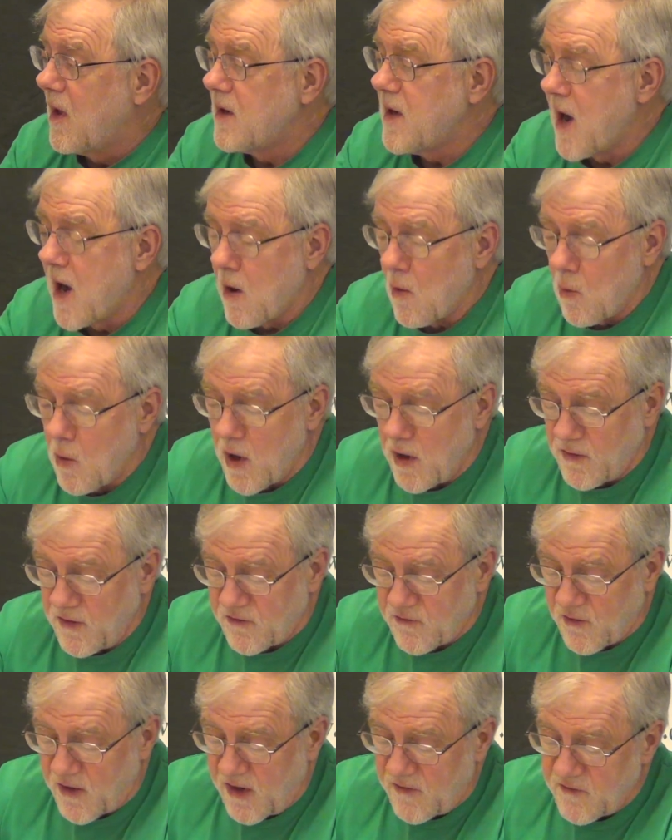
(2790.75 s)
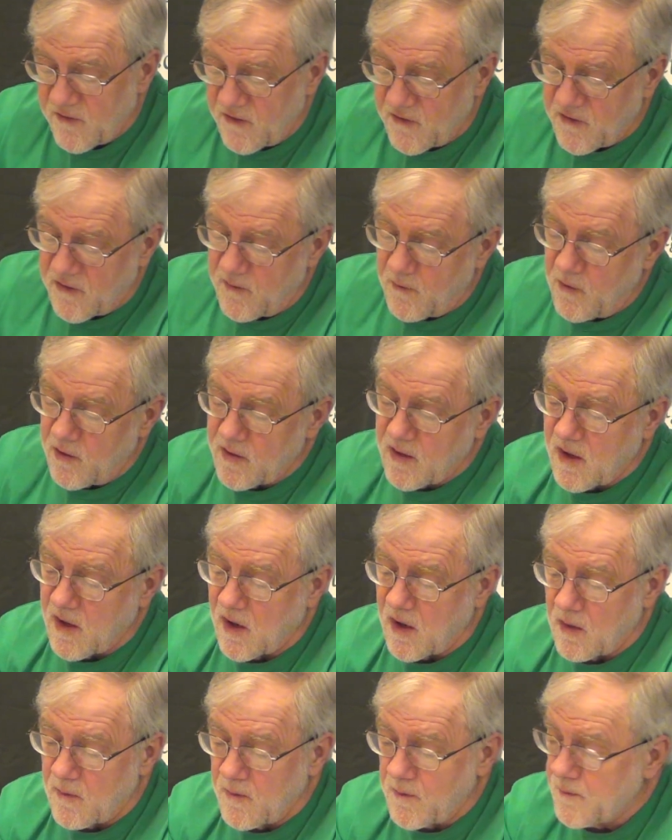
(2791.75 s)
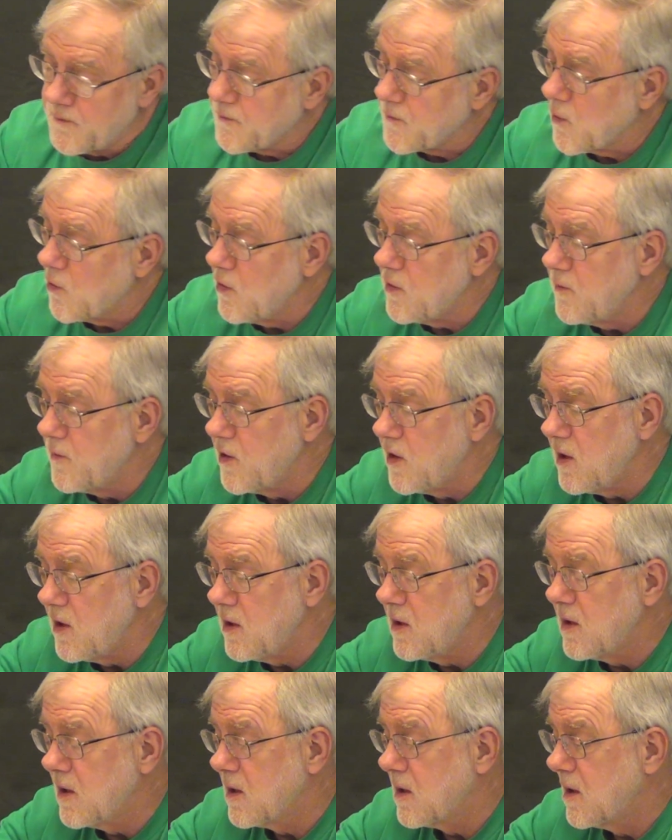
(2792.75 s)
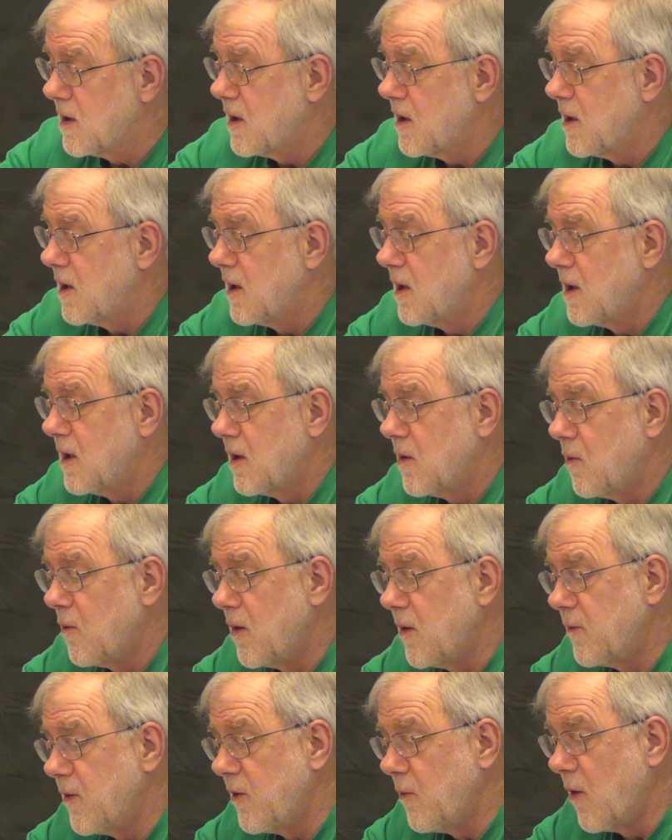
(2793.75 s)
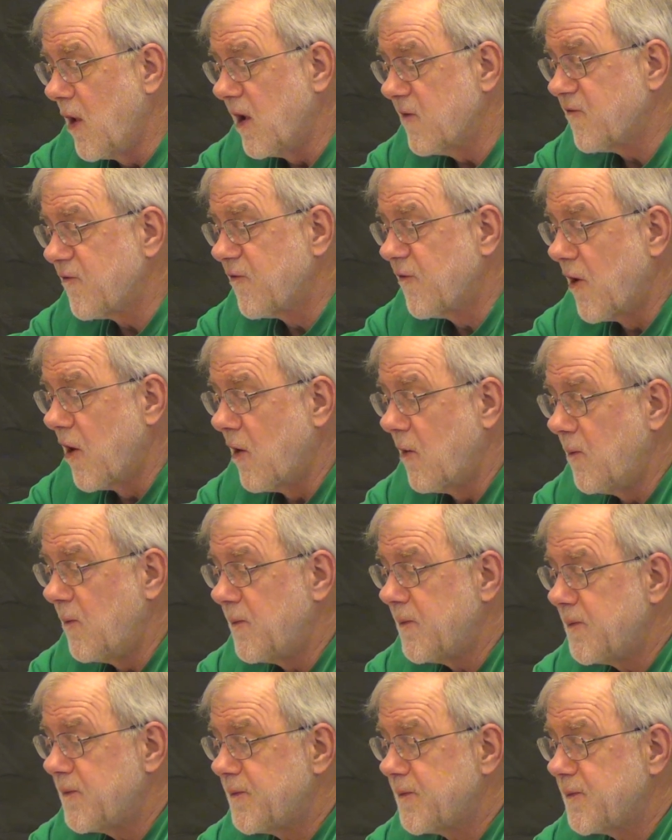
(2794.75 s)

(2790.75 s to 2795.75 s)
Now, where the transition would come would be when we went from